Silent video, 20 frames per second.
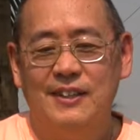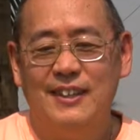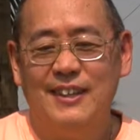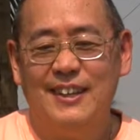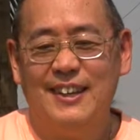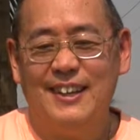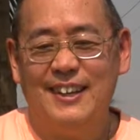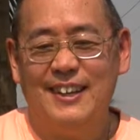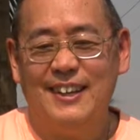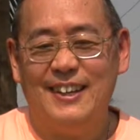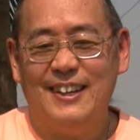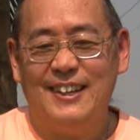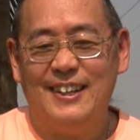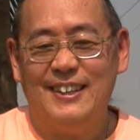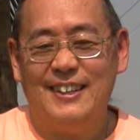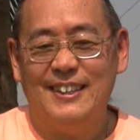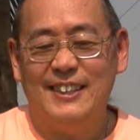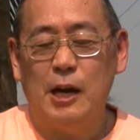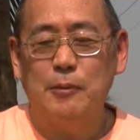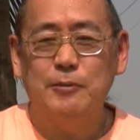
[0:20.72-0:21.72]

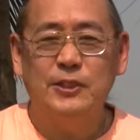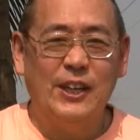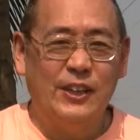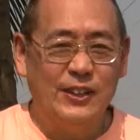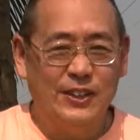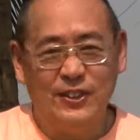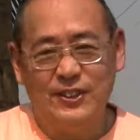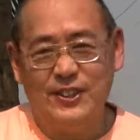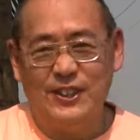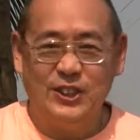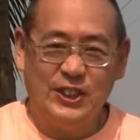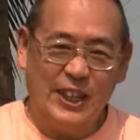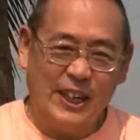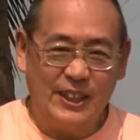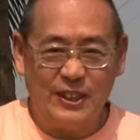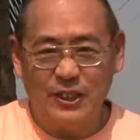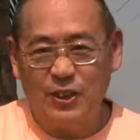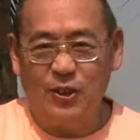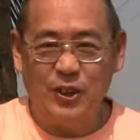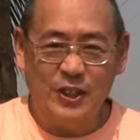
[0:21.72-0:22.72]
Nam Sankirtan,
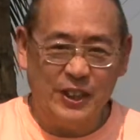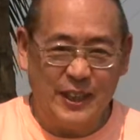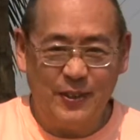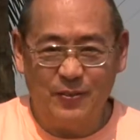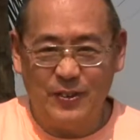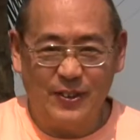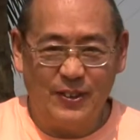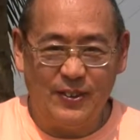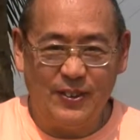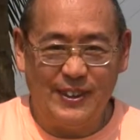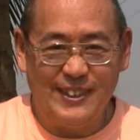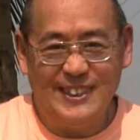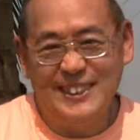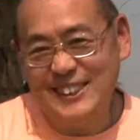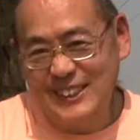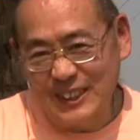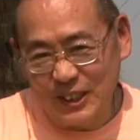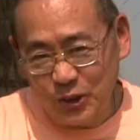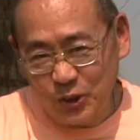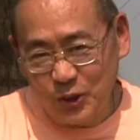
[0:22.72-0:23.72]
chanting the holy name of the Lord.
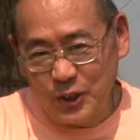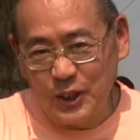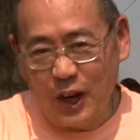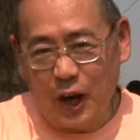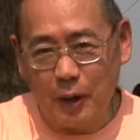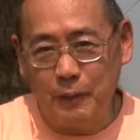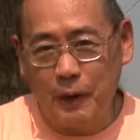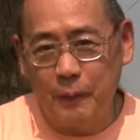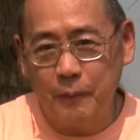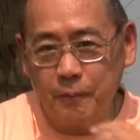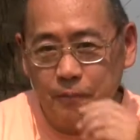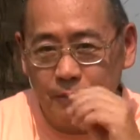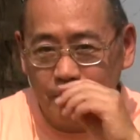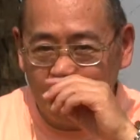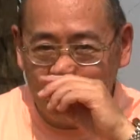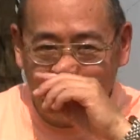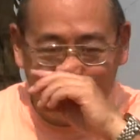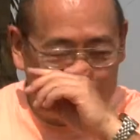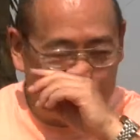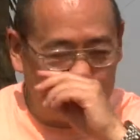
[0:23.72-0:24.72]
It's the Yuga Dharma.
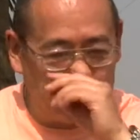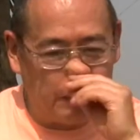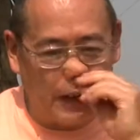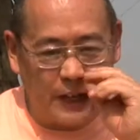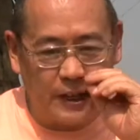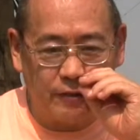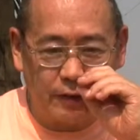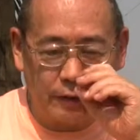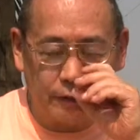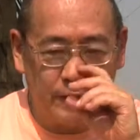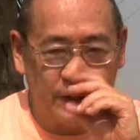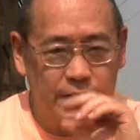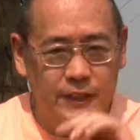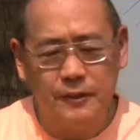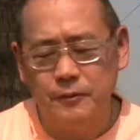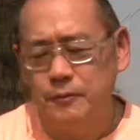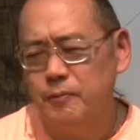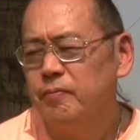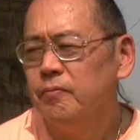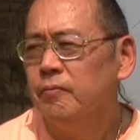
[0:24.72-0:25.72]
That's called
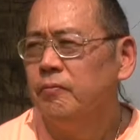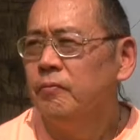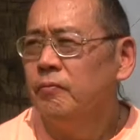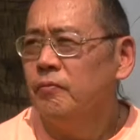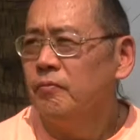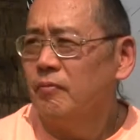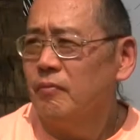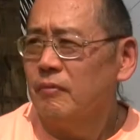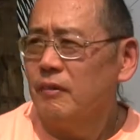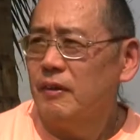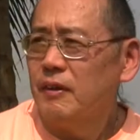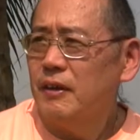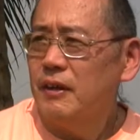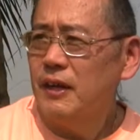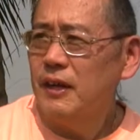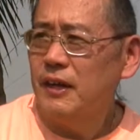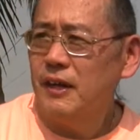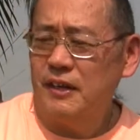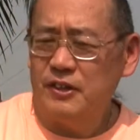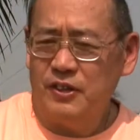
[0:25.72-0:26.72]
Bhagavata-vidhi.
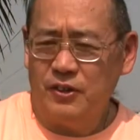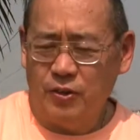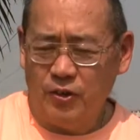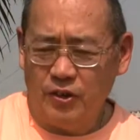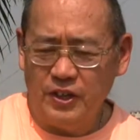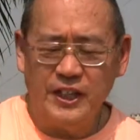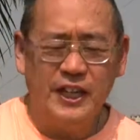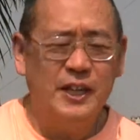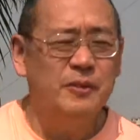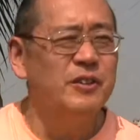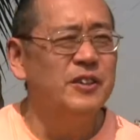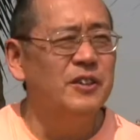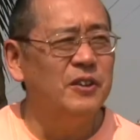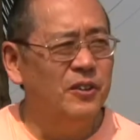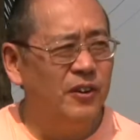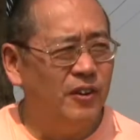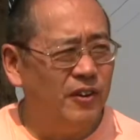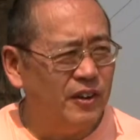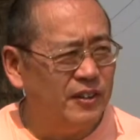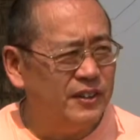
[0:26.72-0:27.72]
The holy name of the
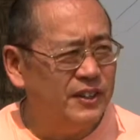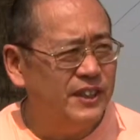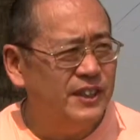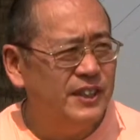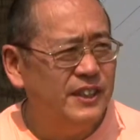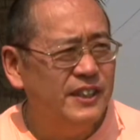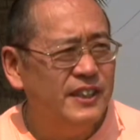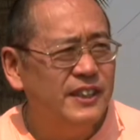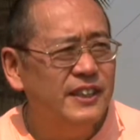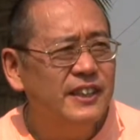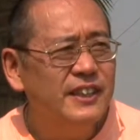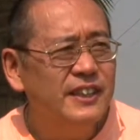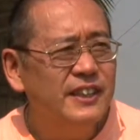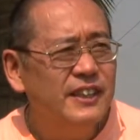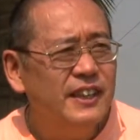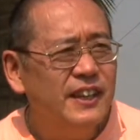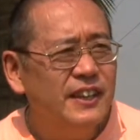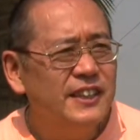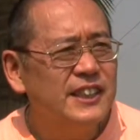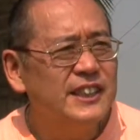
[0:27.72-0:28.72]
Lord
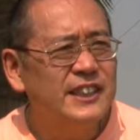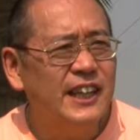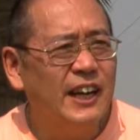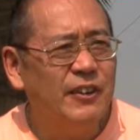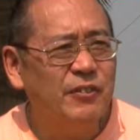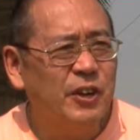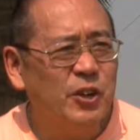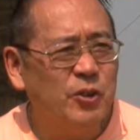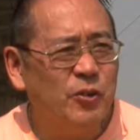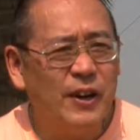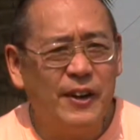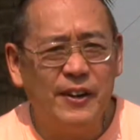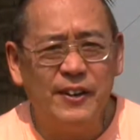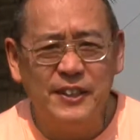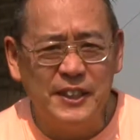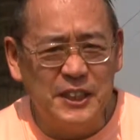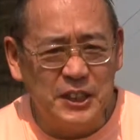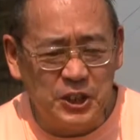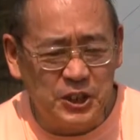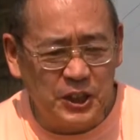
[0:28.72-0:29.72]
does not require
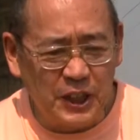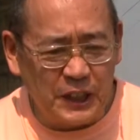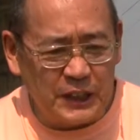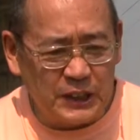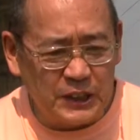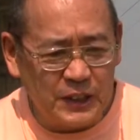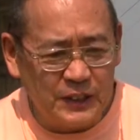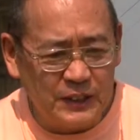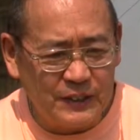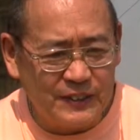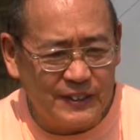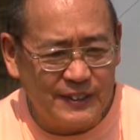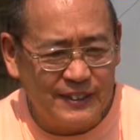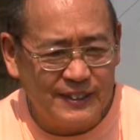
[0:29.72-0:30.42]
initiation.